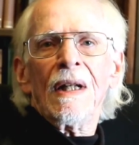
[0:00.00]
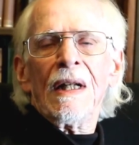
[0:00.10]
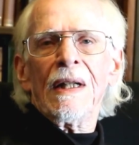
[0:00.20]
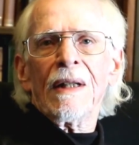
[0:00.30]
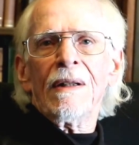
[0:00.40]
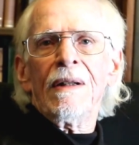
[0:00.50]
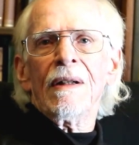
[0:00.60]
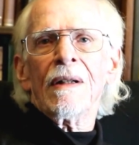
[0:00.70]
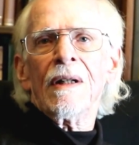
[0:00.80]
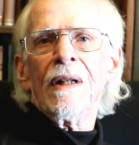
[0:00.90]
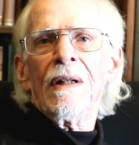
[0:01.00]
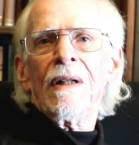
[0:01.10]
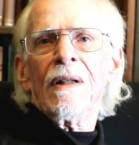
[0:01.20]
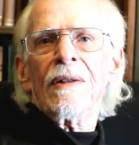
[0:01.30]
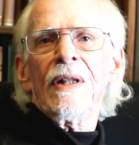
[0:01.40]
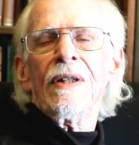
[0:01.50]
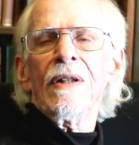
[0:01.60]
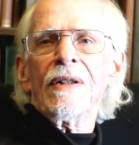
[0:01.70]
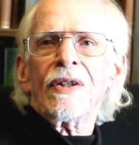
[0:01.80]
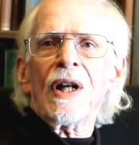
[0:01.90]
And they
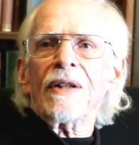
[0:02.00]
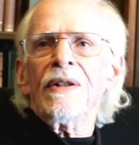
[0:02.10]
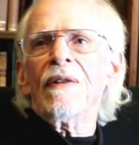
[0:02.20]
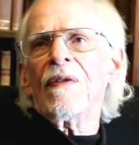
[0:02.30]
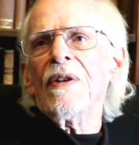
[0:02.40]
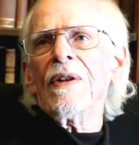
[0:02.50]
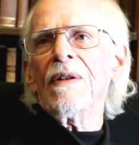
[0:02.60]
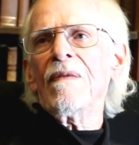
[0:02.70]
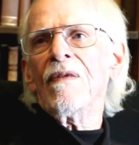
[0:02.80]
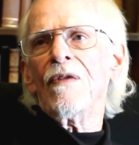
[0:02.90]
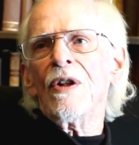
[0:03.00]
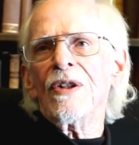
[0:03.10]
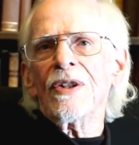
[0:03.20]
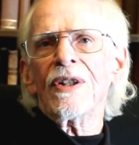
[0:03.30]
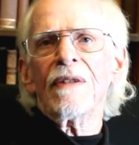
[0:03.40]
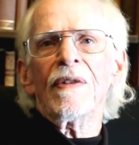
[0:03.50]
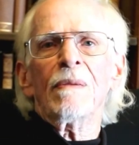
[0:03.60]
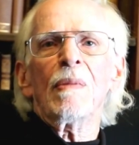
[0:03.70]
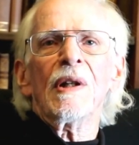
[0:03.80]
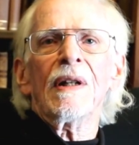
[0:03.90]
shot different versions of it,
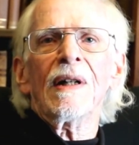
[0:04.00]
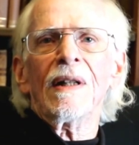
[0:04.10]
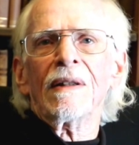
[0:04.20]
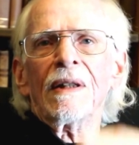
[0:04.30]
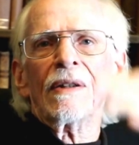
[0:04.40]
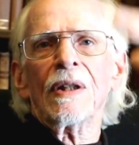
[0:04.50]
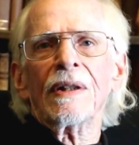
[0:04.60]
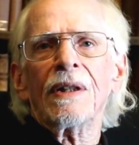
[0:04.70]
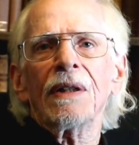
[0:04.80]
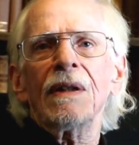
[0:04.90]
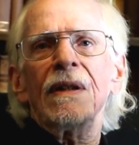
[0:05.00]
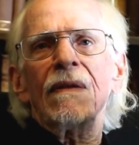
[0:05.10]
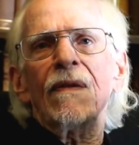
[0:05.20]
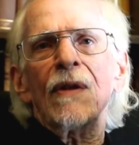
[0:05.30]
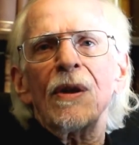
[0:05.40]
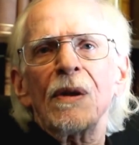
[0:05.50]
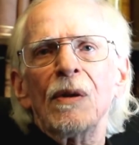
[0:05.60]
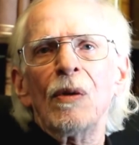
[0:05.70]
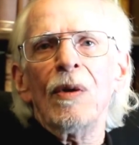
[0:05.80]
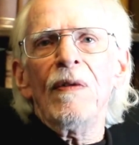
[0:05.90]
but I thought that a vertical
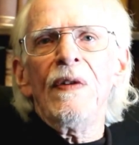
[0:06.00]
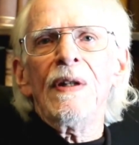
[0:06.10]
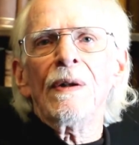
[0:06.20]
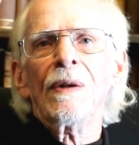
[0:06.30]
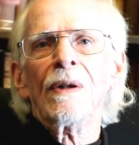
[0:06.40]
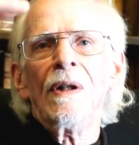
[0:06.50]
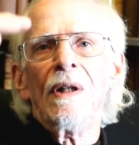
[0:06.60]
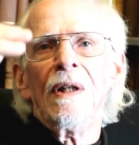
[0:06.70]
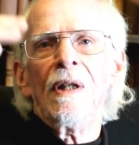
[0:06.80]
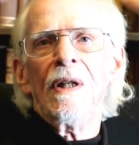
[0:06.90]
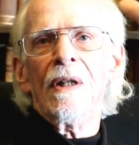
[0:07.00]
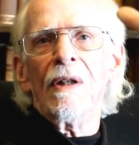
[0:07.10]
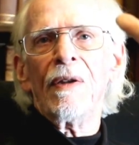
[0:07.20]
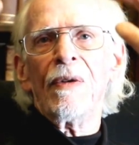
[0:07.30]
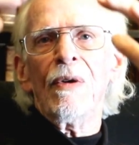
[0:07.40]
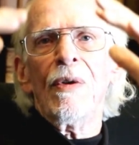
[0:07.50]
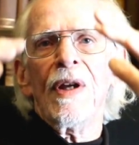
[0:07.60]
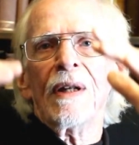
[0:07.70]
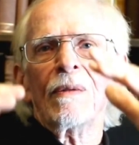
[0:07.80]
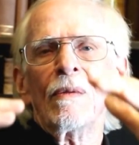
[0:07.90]
reveal through
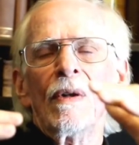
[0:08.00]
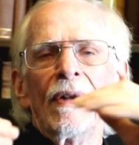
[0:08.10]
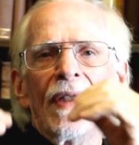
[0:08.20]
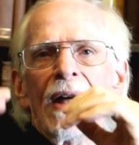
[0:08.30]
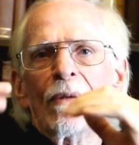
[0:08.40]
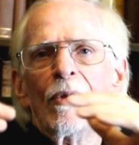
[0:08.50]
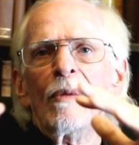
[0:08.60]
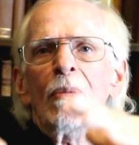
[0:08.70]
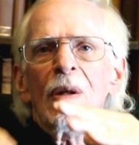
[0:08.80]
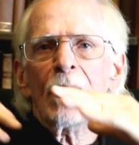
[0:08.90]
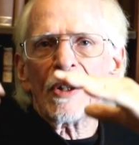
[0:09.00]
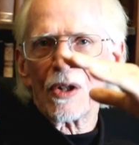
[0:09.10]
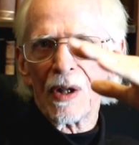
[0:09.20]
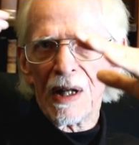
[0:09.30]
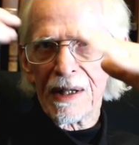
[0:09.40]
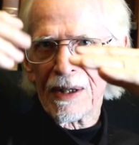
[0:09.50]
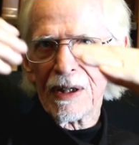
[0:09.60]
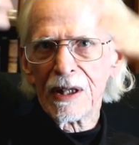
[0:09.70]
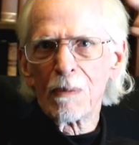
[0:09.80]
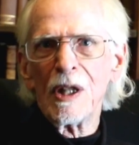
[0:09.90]
then, that would be much like the
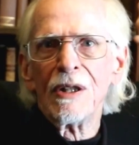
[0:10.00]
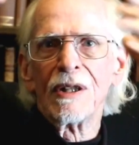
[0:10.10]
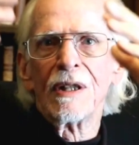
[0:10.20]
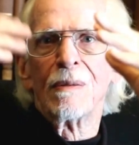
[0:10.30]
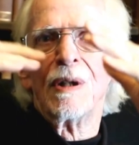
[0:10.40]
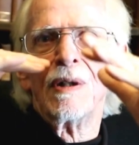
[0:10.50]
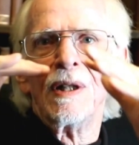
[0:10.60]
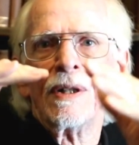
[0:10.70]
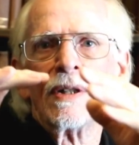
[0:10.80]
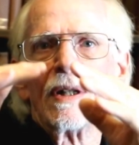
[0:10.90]
space experience.